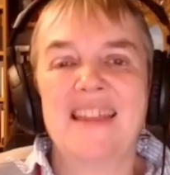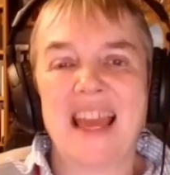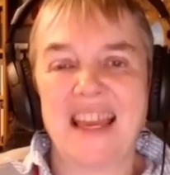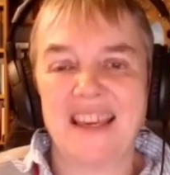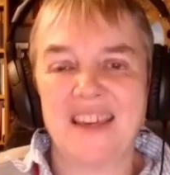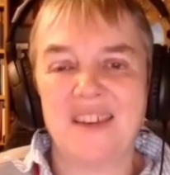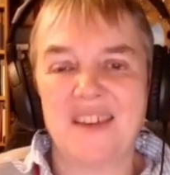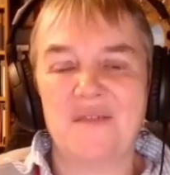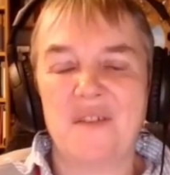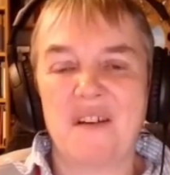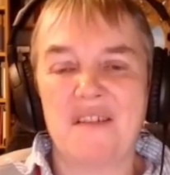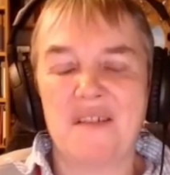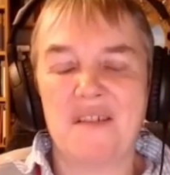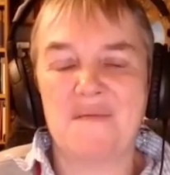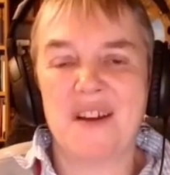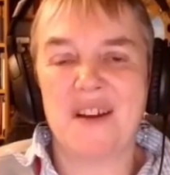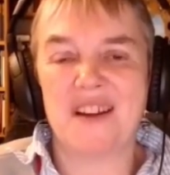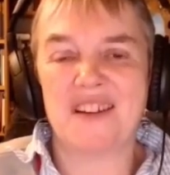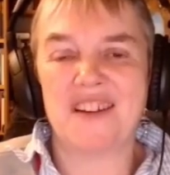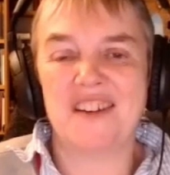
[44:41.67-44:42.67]
Thank you very
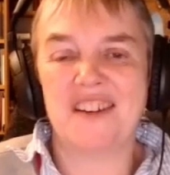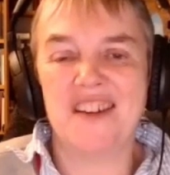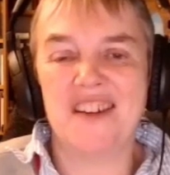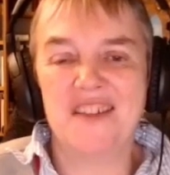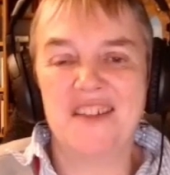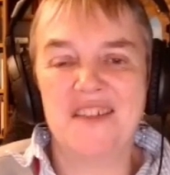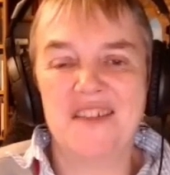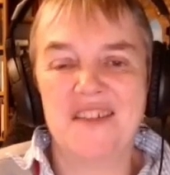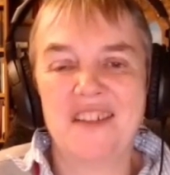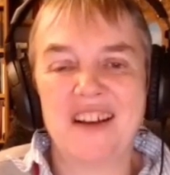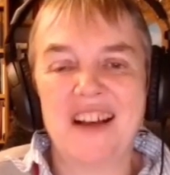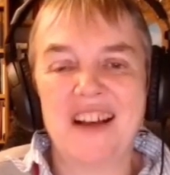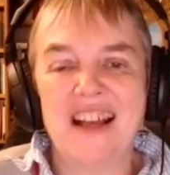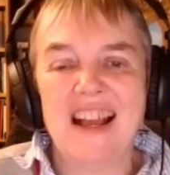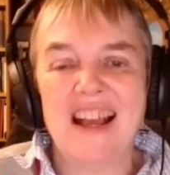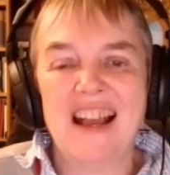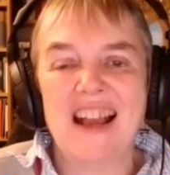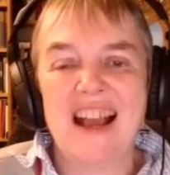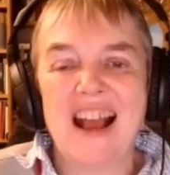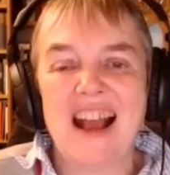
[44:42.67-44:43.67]
much, Hugh.
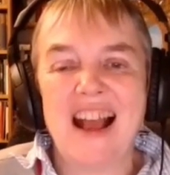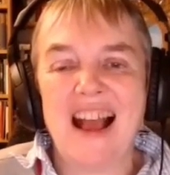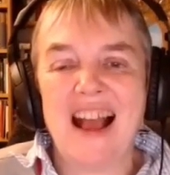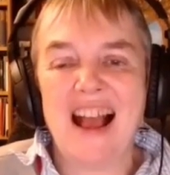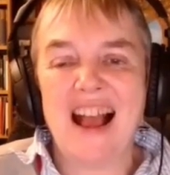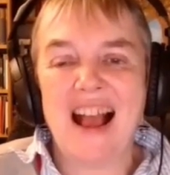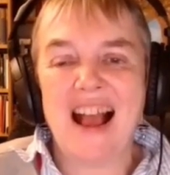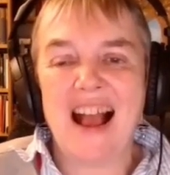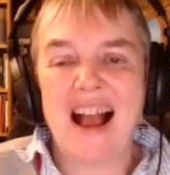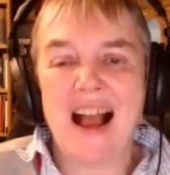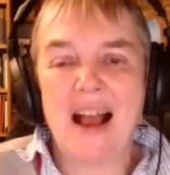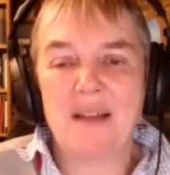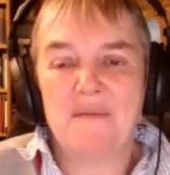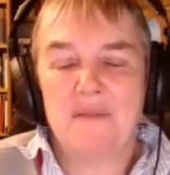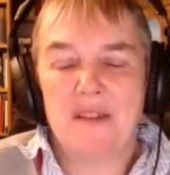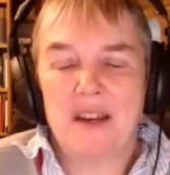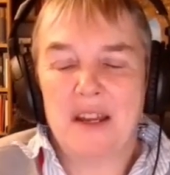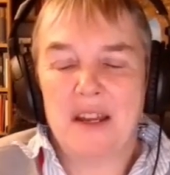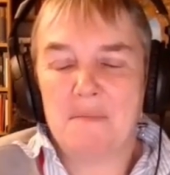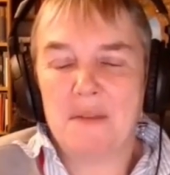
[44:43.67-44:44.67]
I'm
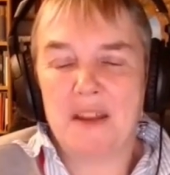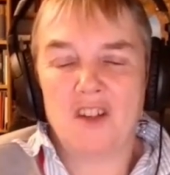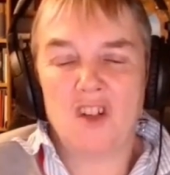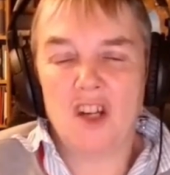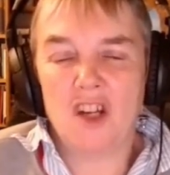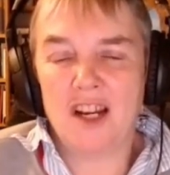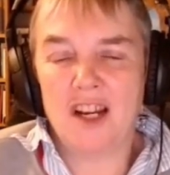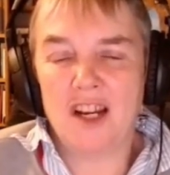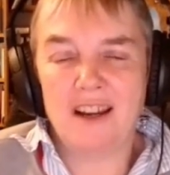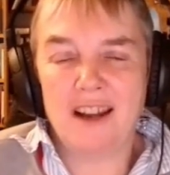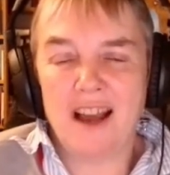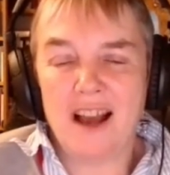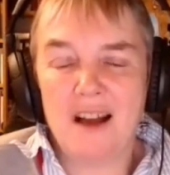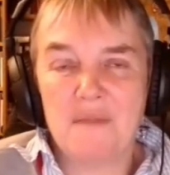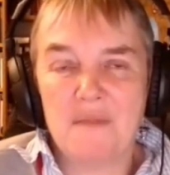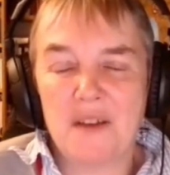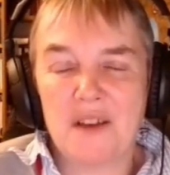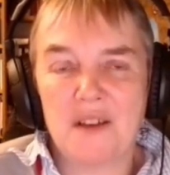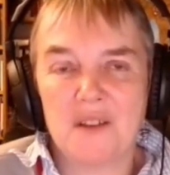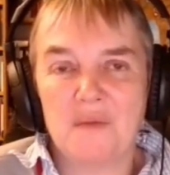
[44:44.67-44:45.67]
feeling a bit chilly now
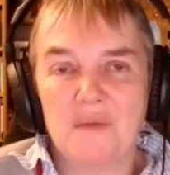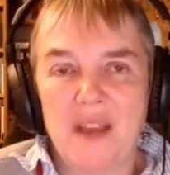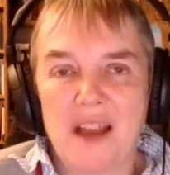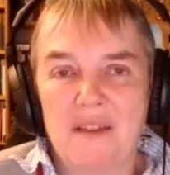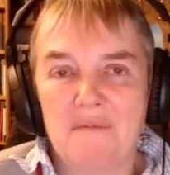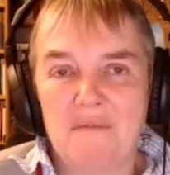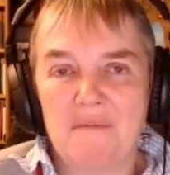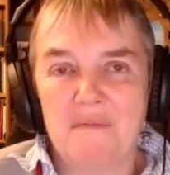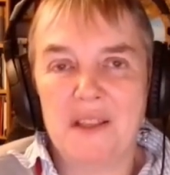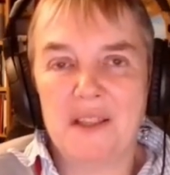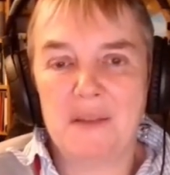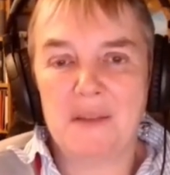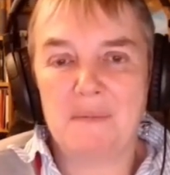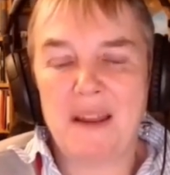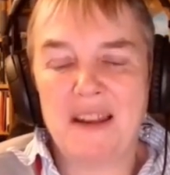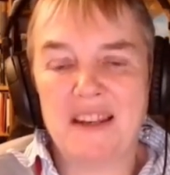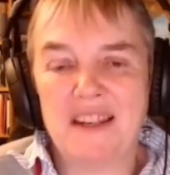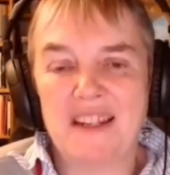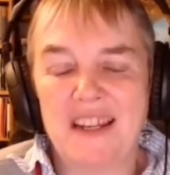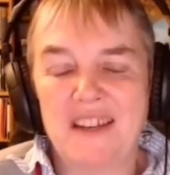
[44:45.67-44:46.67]
because we have been
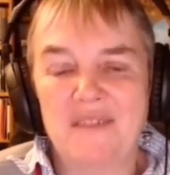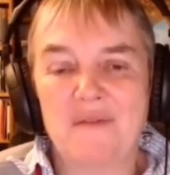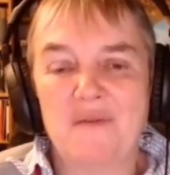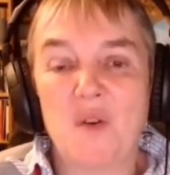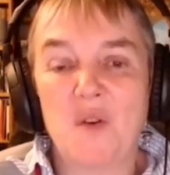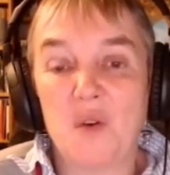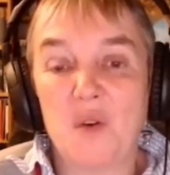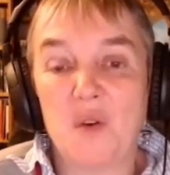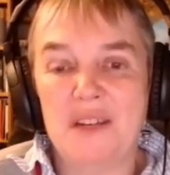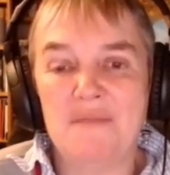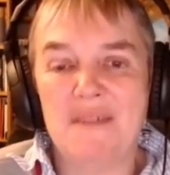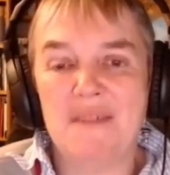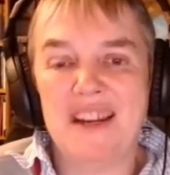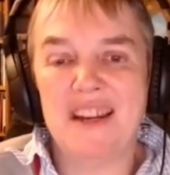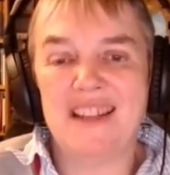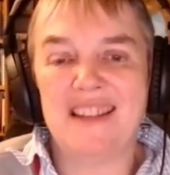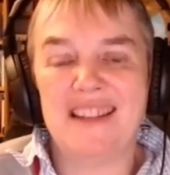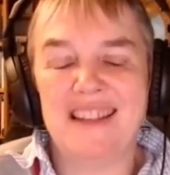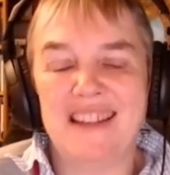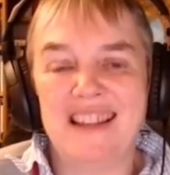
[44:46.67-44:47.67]
spending 40
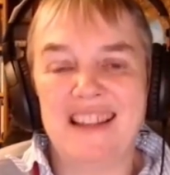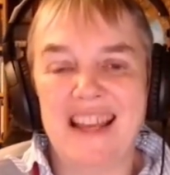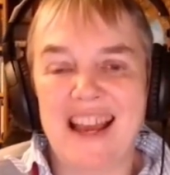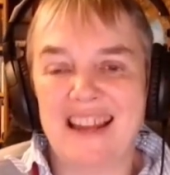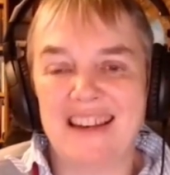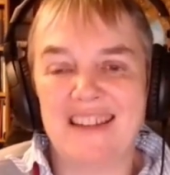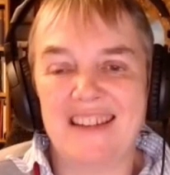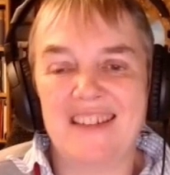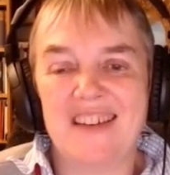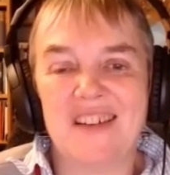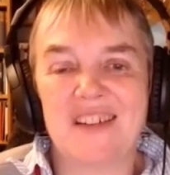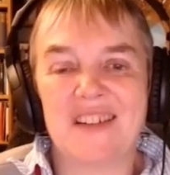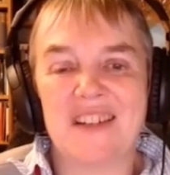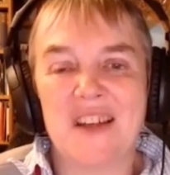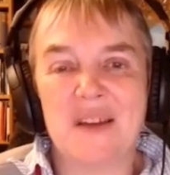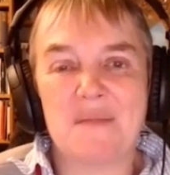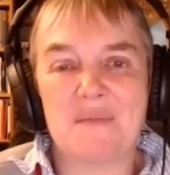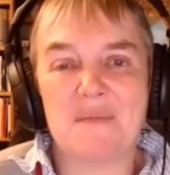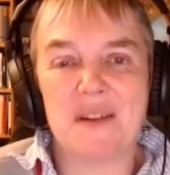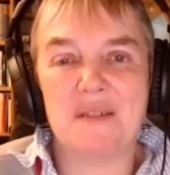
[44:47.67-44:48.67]
minutes in the
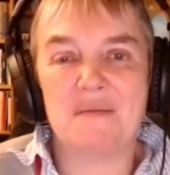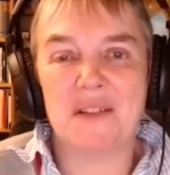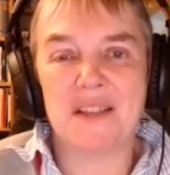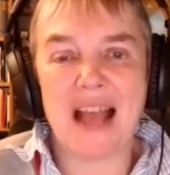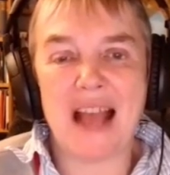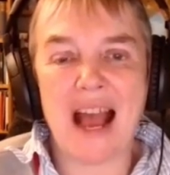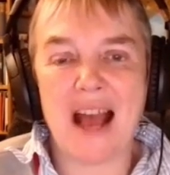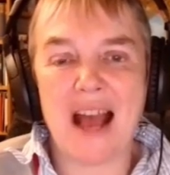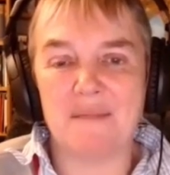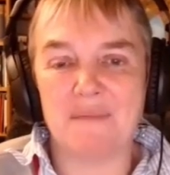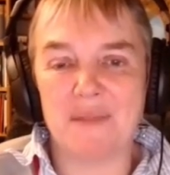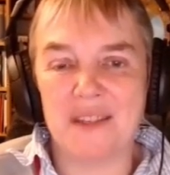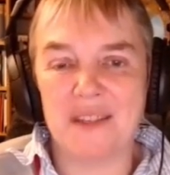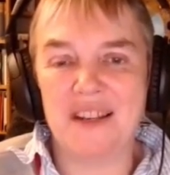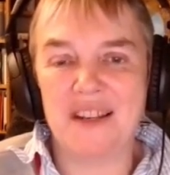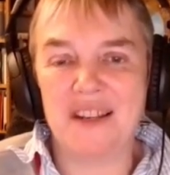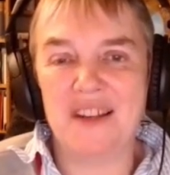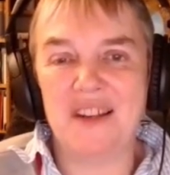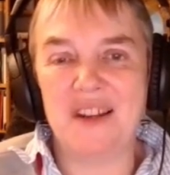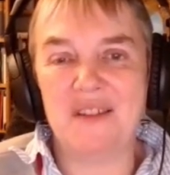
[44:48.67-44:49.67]
Antarctic, but it was
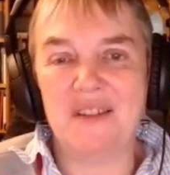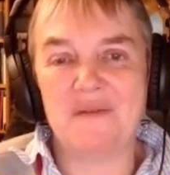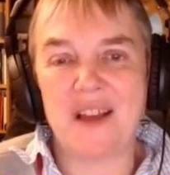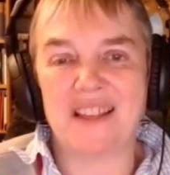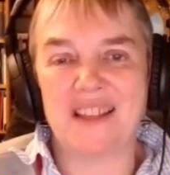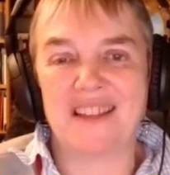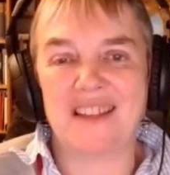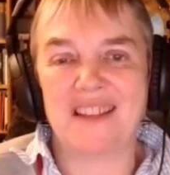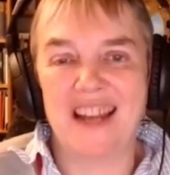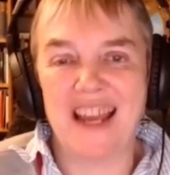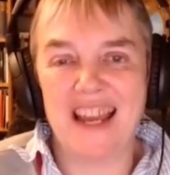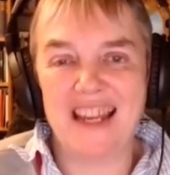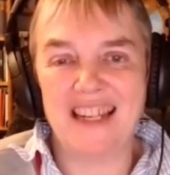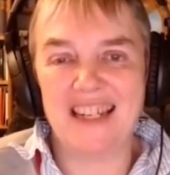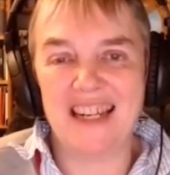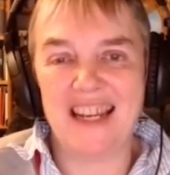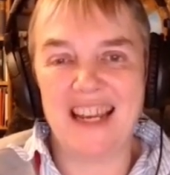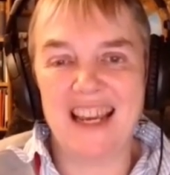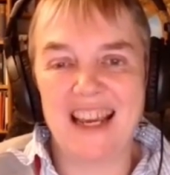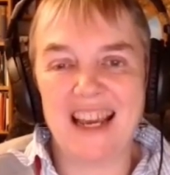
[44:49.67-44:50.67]
absolutely
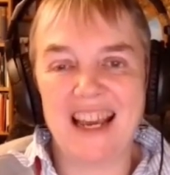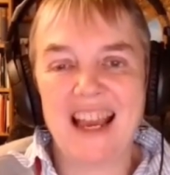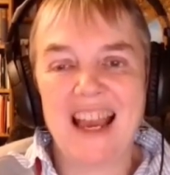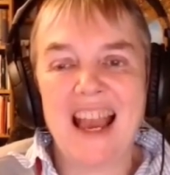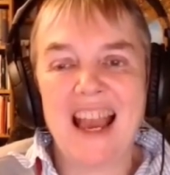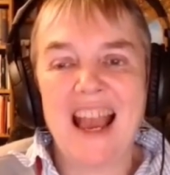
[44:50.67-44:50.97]
fascinating.